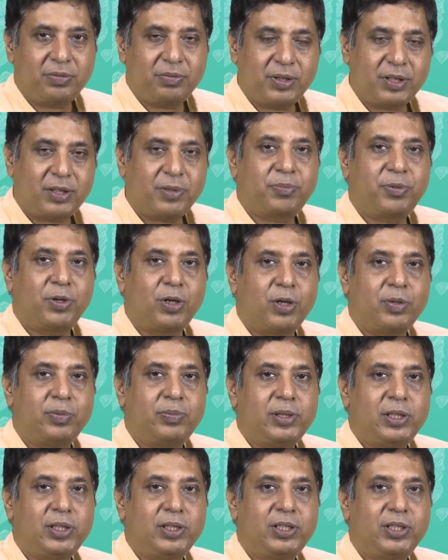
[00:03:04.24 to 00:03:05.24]
with a
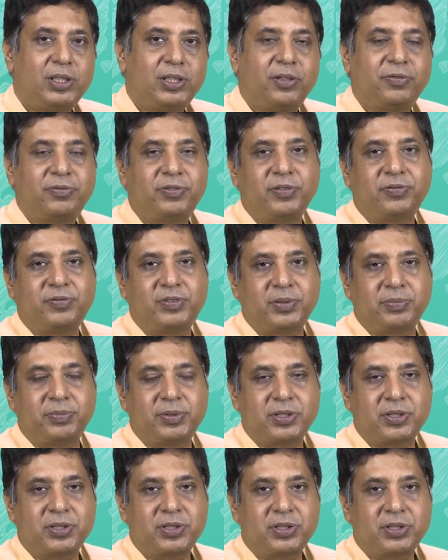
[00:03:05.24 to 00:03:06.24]
probability of
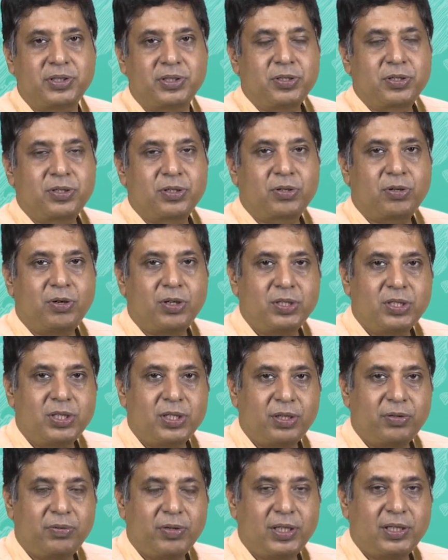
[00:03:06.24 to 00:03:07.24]
50%. So,
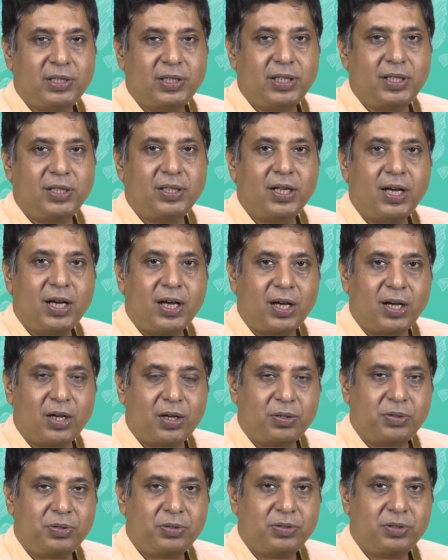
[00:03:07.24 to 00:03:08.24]
consequently
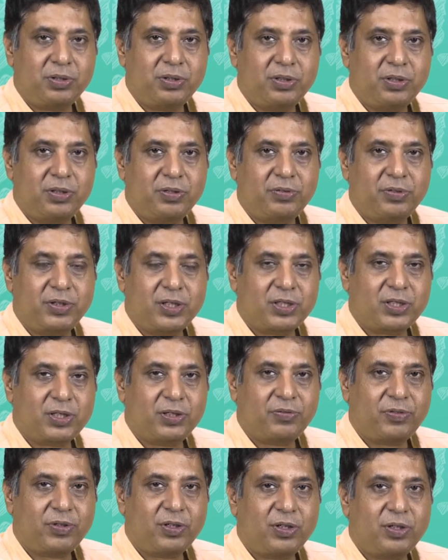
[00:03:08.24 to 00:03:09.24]
now, first
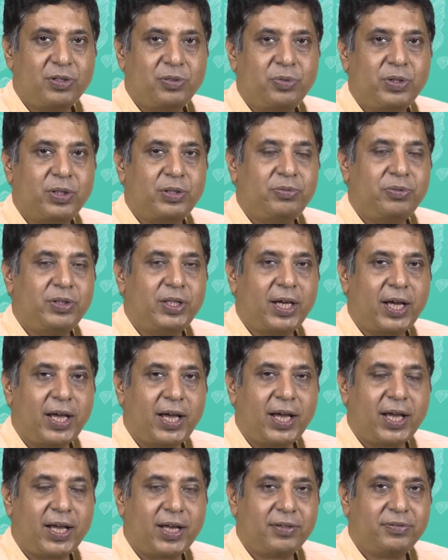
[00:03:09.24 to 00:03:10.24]
of all, what we
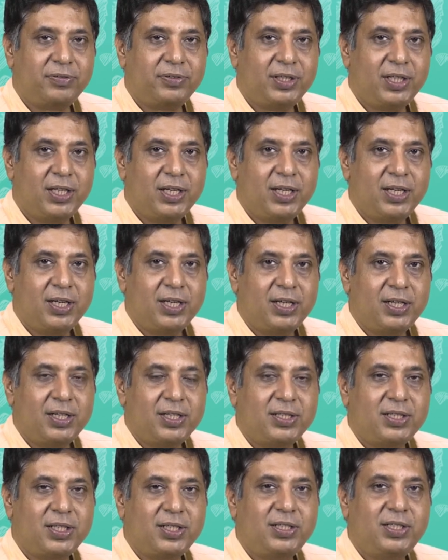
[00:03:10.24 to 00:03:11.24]
have
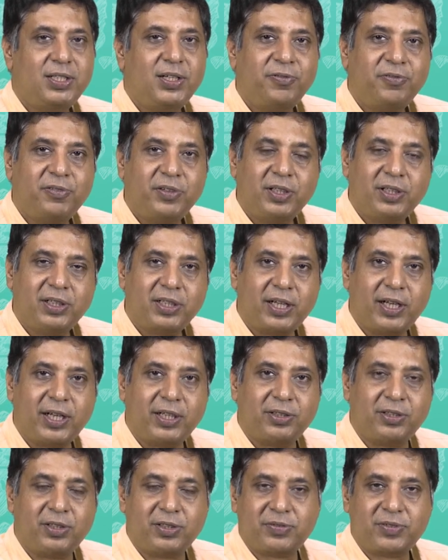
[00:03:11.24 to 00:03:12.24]
is a different
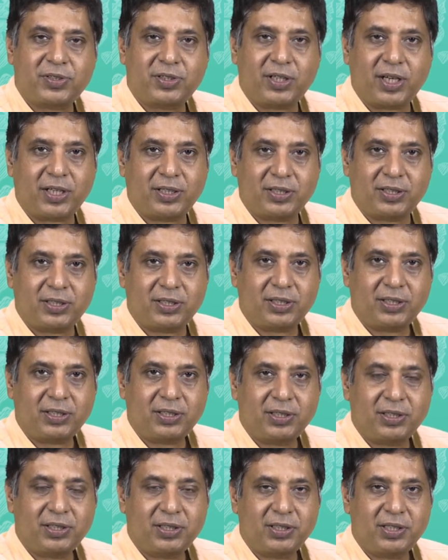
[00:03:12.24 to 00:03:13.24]
kind of strategy,
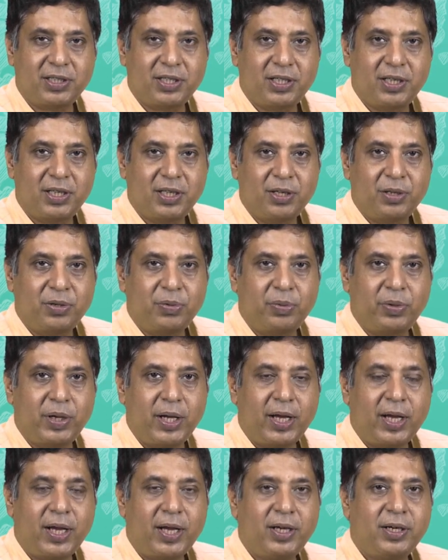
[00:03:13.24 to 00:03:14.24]

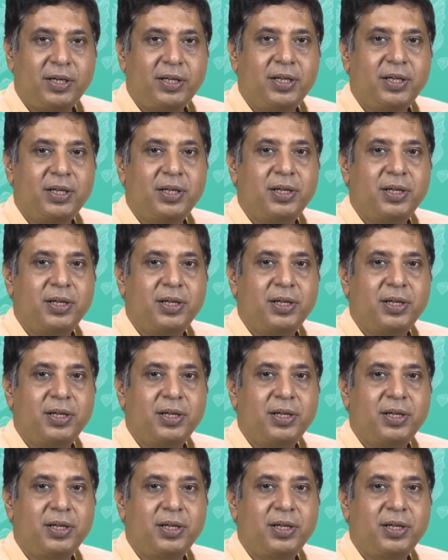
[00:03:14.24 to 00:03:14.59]
where